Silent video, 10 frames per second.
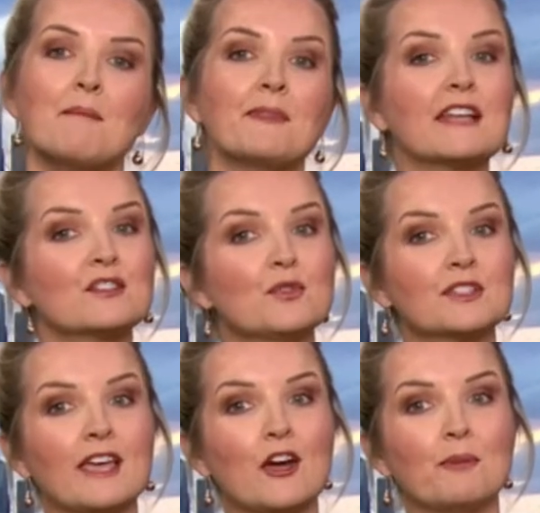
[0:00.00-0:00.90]
But that's
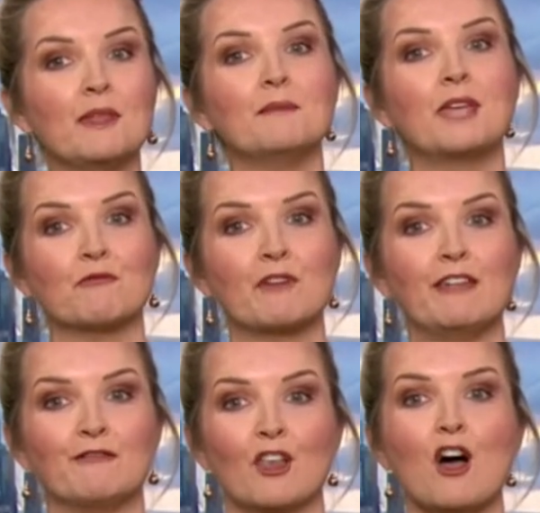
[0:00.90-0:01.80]
also helping them get
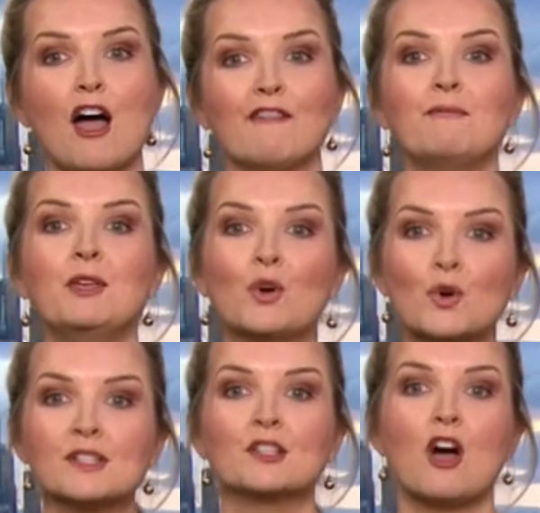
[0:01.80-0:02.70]
ready for life,
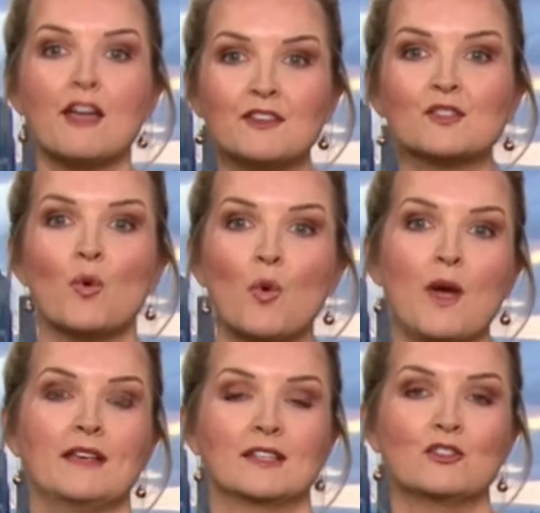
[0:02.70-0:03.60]
because life is
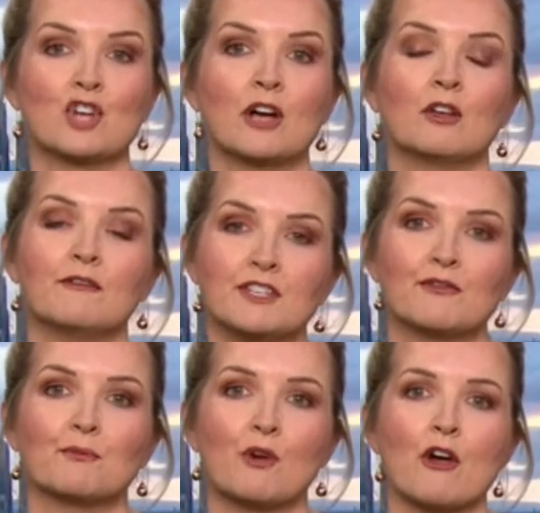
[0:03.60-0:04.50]
always a juggle of
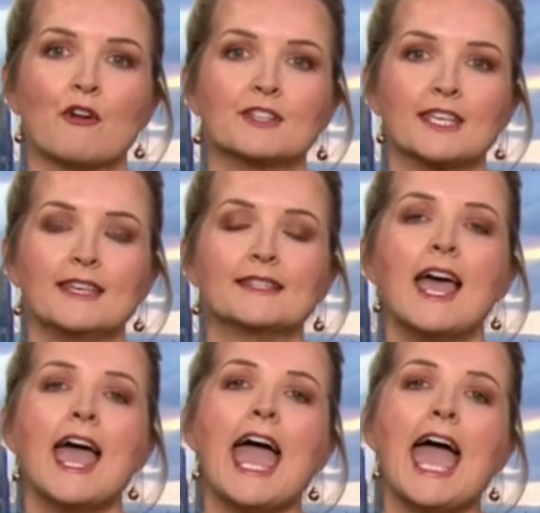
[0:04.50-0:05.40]
different priorities.
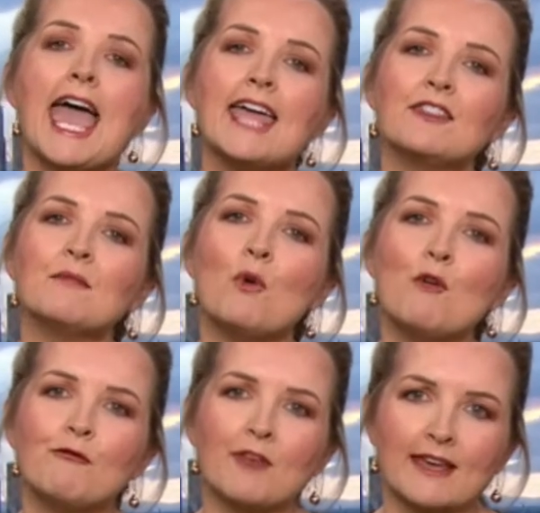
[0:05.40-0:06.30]
And the
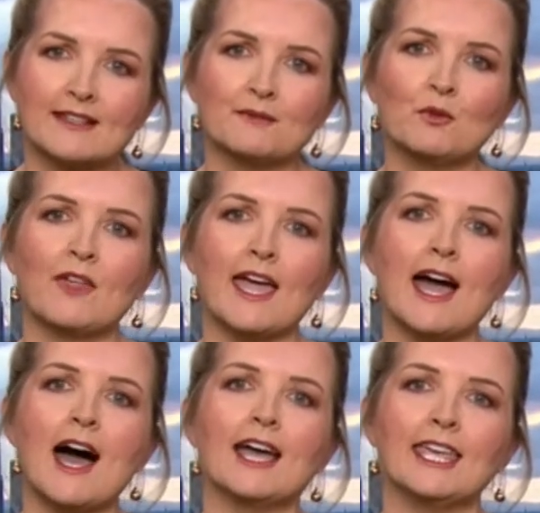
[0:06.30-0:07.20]
more flexible
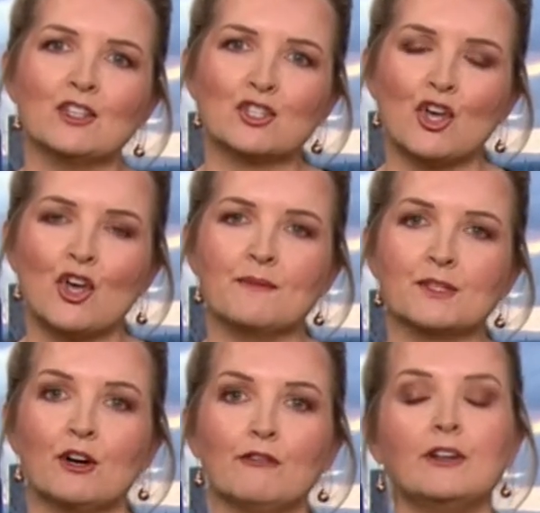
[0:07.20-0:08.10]
they are in
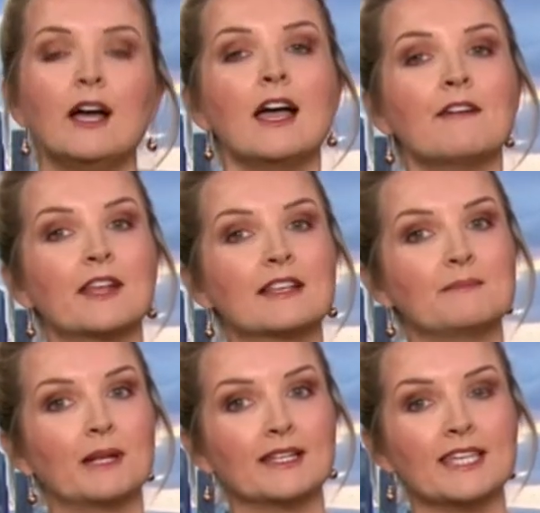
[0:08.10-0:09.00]
terms of
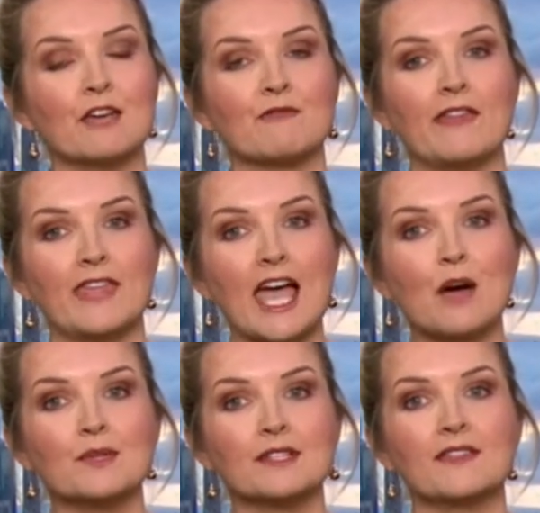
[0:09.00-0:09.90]
flexibility around the
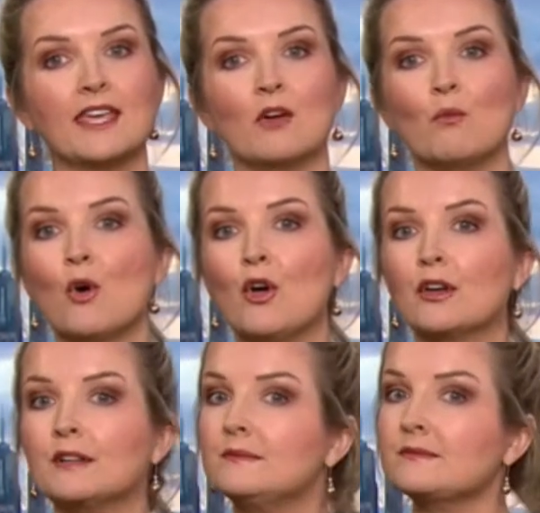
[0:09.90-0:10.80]
hours that they can
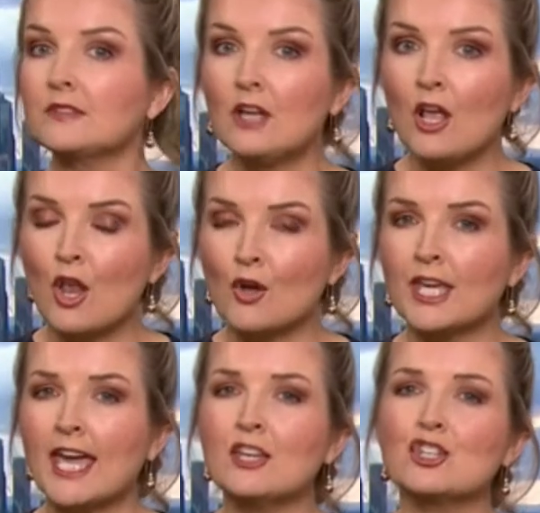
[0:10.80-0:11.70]
work,
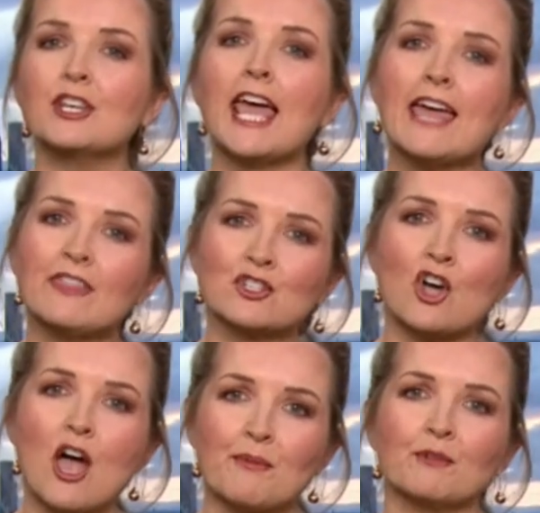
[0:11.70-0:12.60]
location, and the
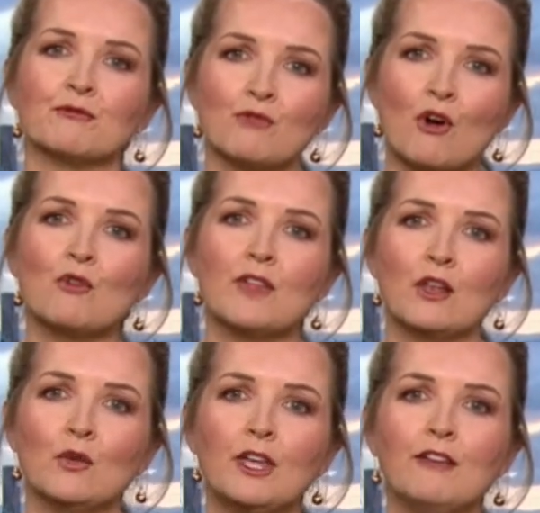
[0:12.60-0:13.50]
type of role
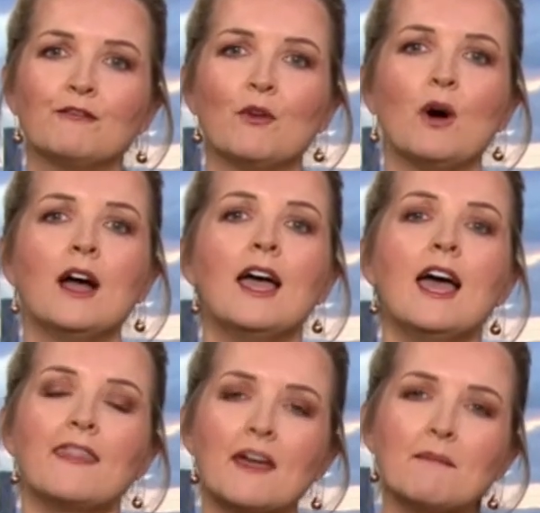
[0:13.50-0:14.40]
they're looking for,
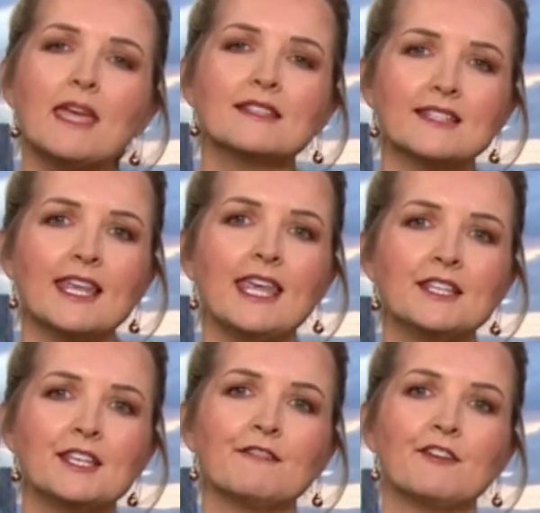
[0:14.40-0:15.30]
that makes it
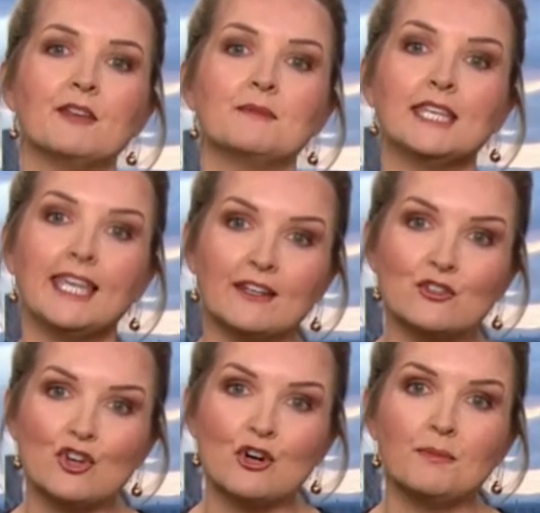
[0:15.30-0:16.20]
easier for them to get
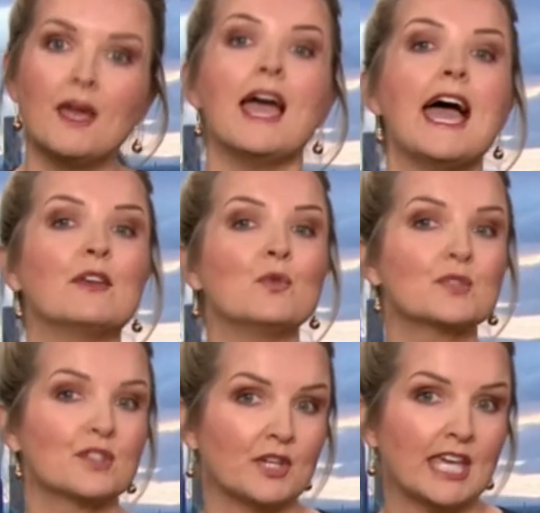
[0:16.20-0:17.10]
a job and
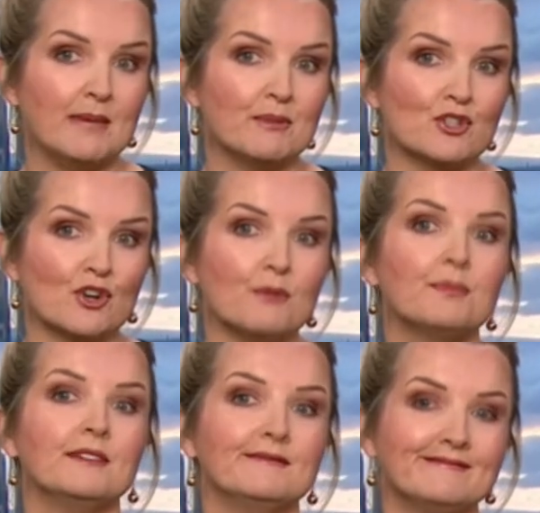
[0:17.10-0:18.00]
also keep a
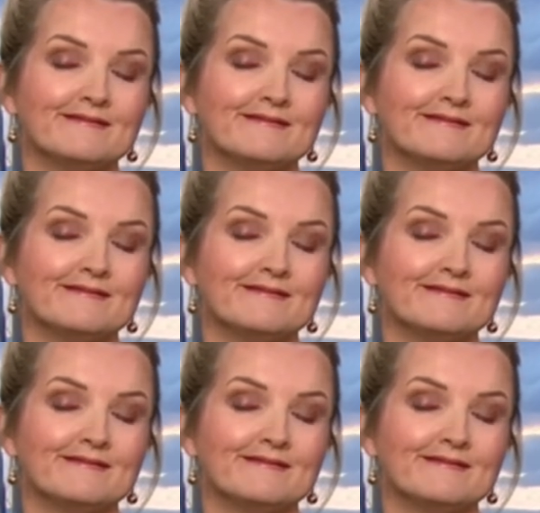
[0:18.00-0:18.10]
job.